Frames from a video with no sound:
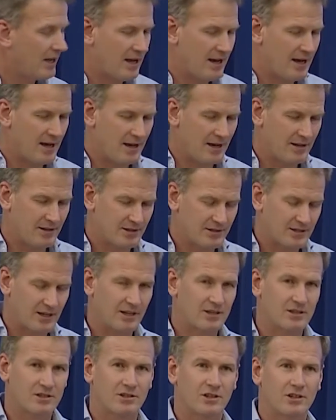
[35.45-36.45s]
uh, the
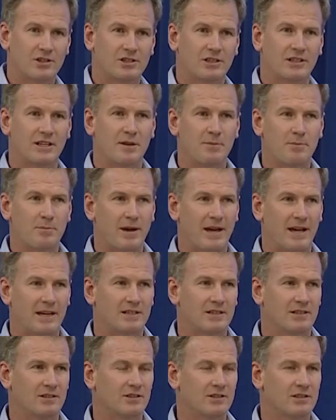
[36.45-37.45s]
psychosocial
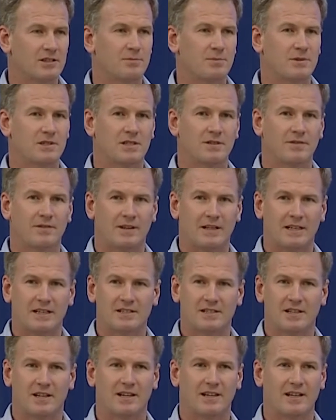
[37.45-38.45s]
impact, and not specifically
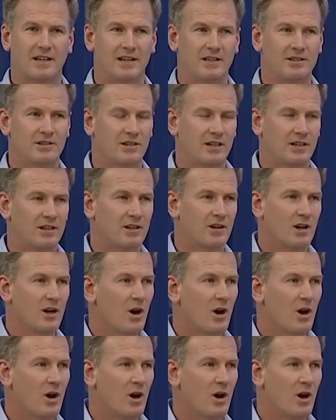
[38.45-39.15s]
psychiatric